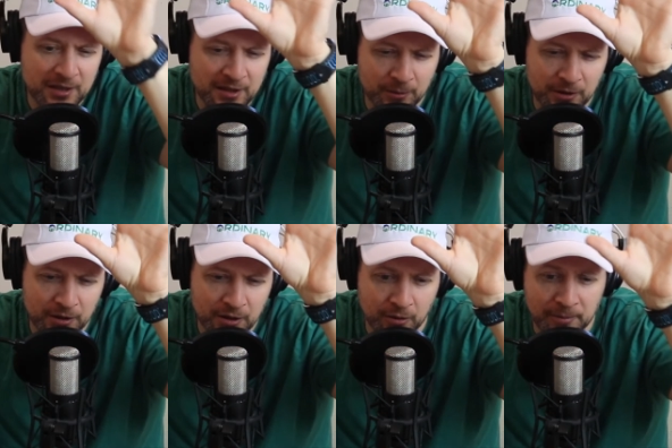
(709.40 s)

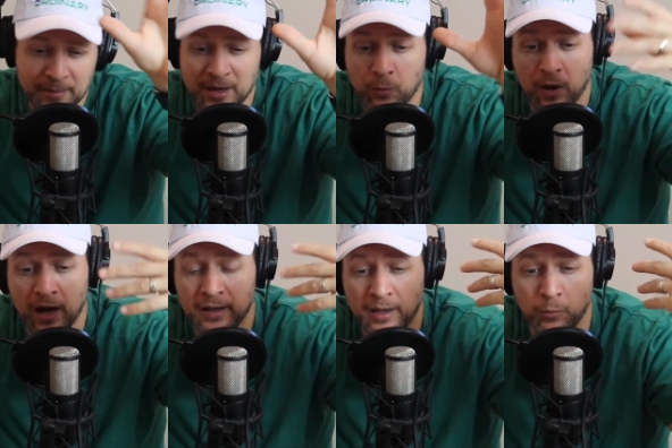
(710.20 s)
similar, or maybe
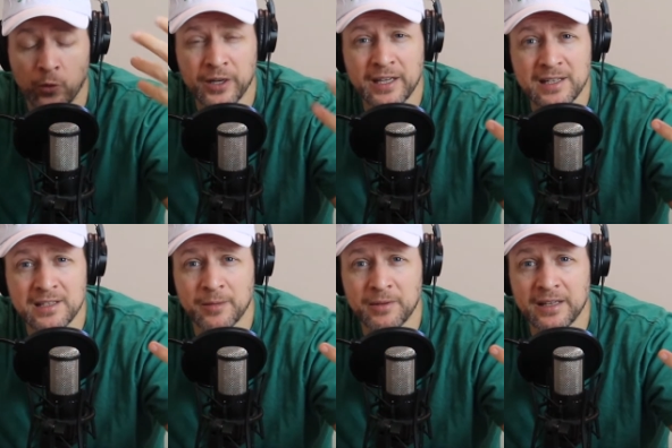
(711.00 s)
I'm working on
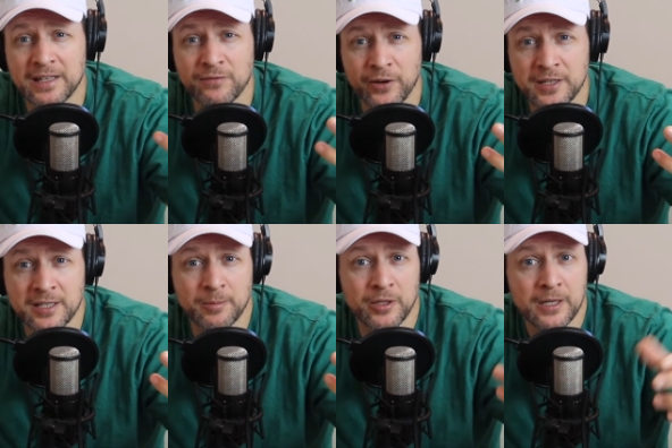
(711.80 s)
something that's very
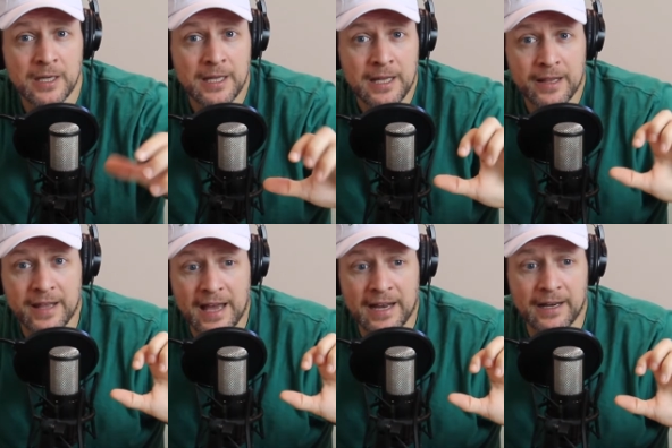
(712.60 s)
similar
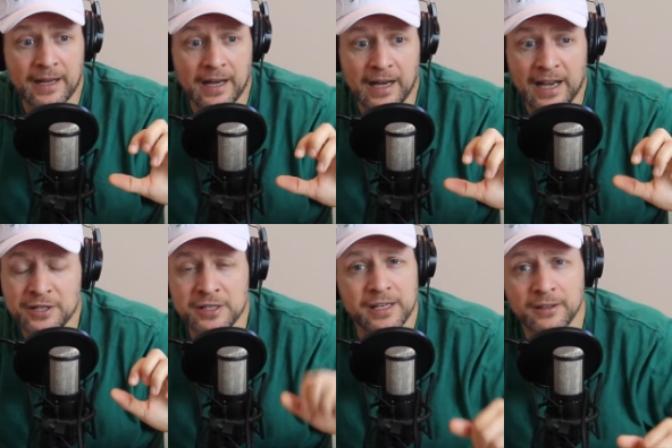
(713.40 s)
that I
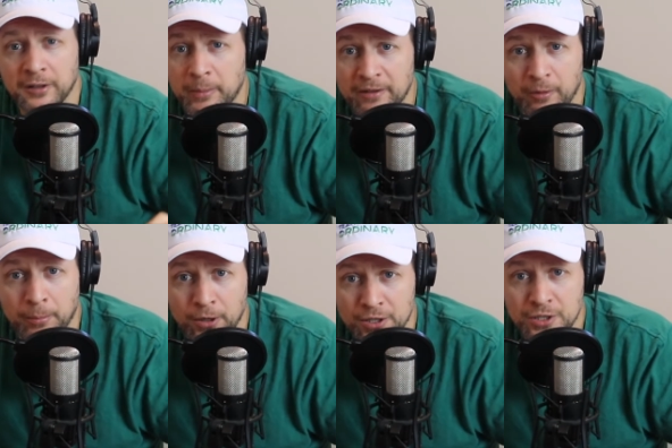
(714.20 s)
just need a little bit of a
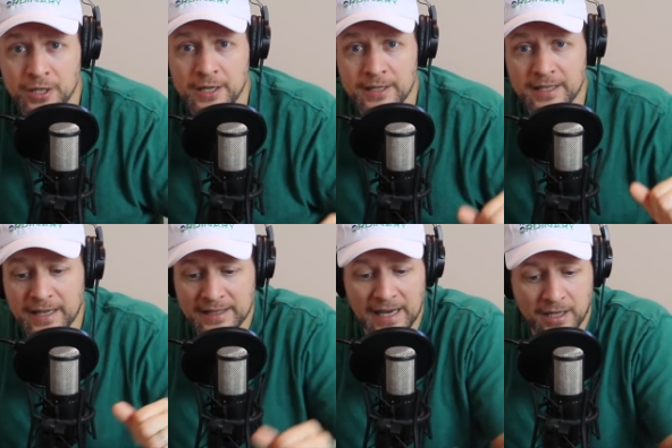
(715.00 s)
push to
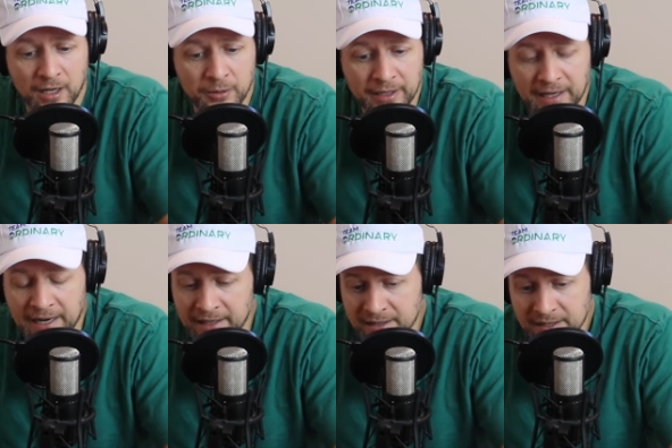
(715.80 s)
get that going.
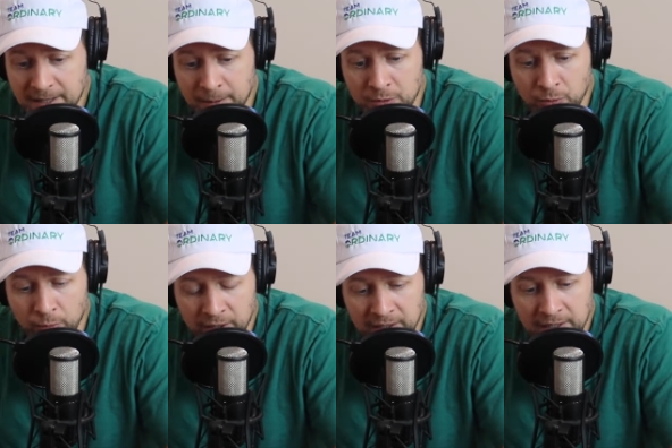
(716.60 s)
And it was
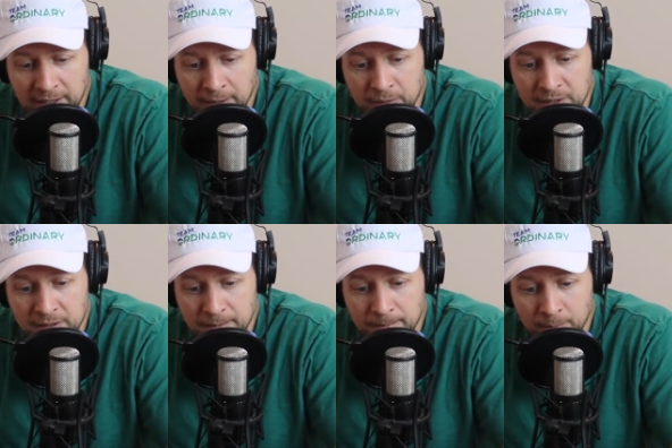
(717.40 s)

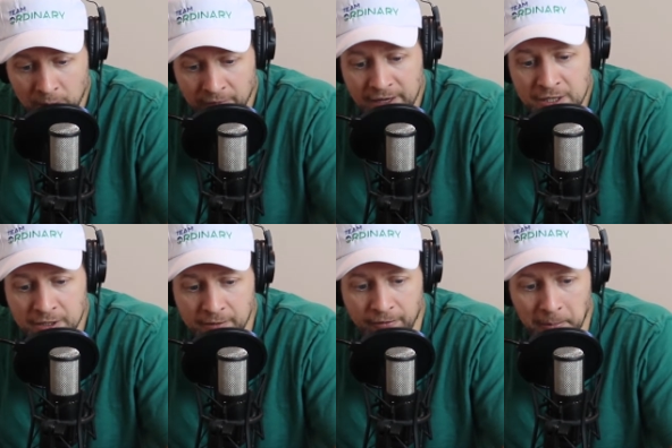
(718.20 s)

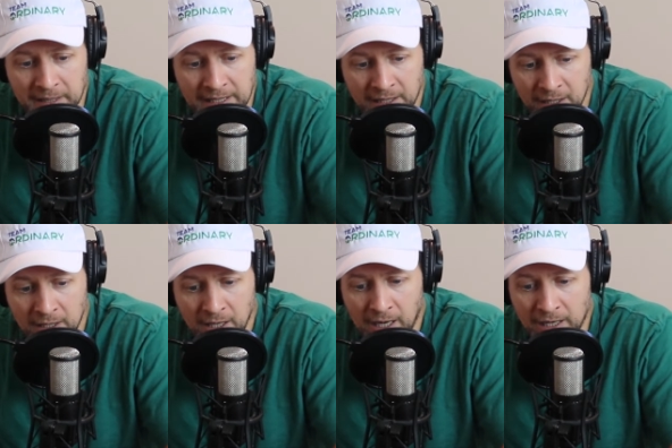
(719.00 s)
motivational for me.
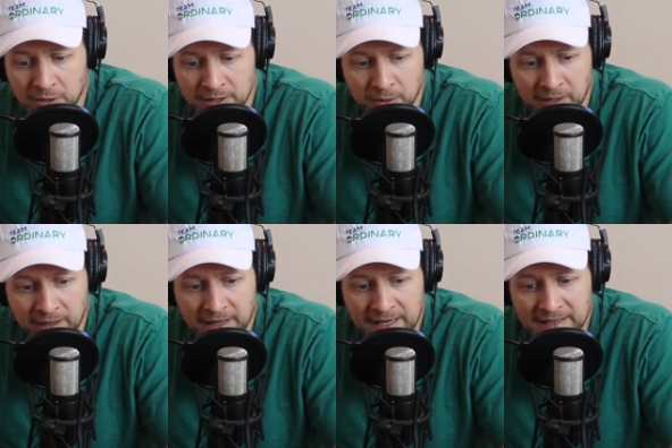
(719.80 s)
So I do want
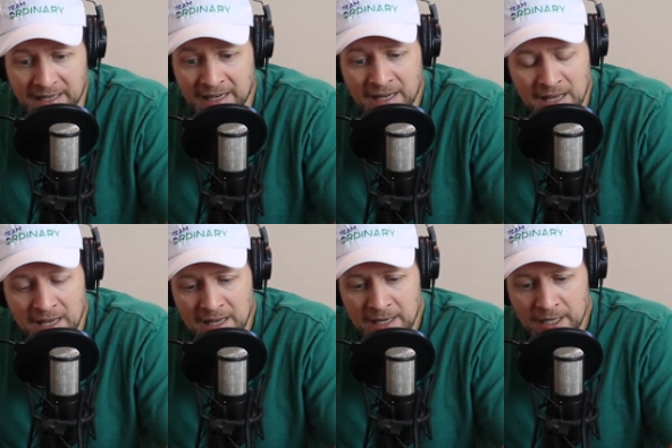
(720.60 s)
to thank Dan. And,
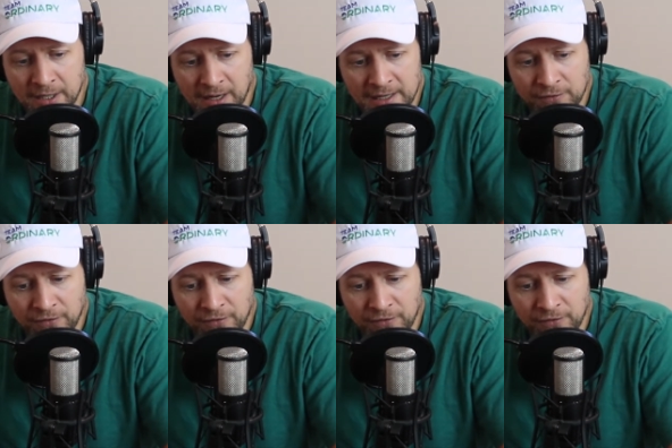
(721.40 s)
you know, it's